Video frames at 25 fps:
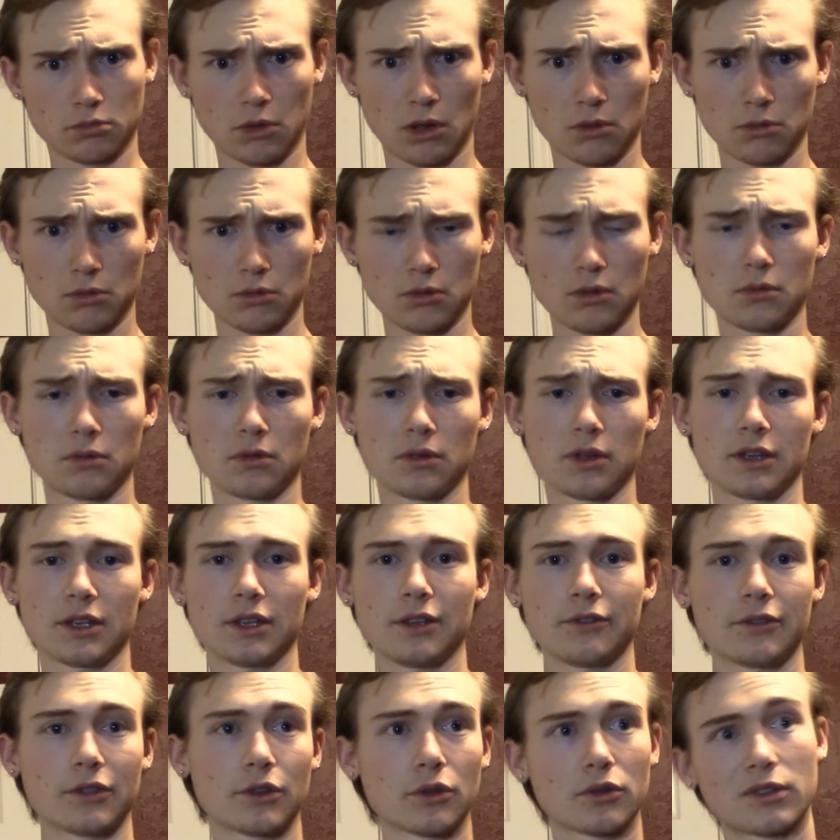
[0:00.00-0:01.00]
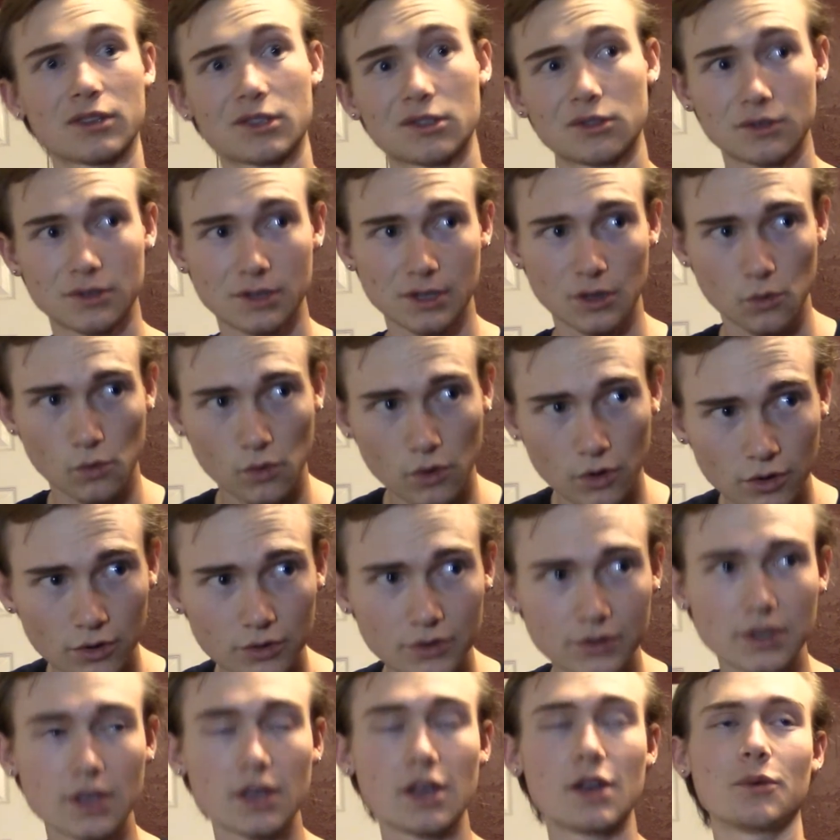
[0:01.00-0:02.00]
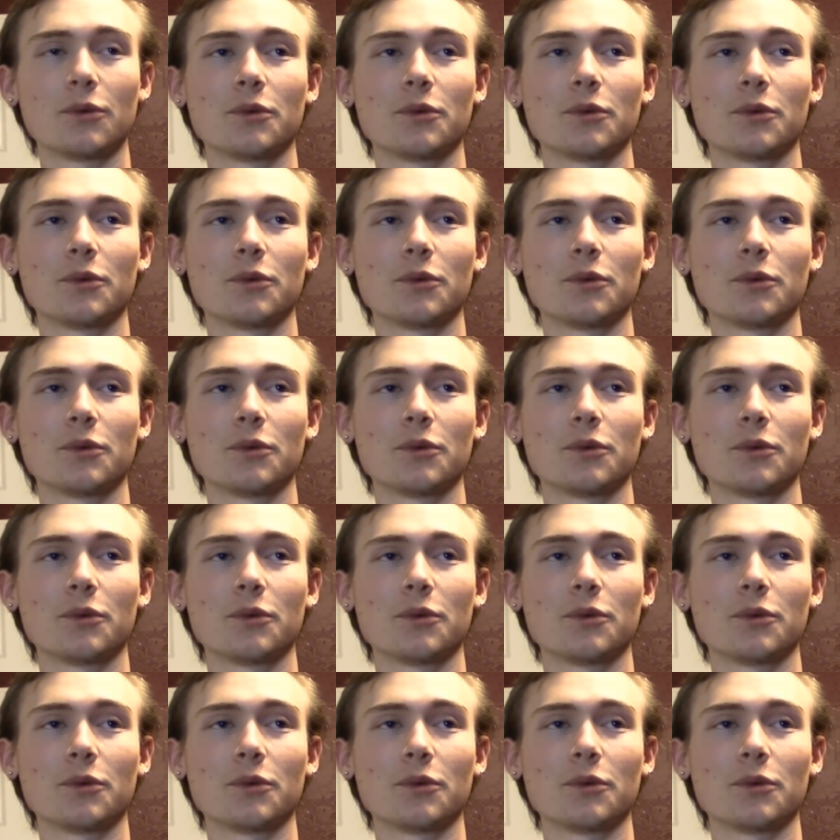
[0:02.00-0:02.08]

blah, blah, blah, blah, even though they should say Worlds,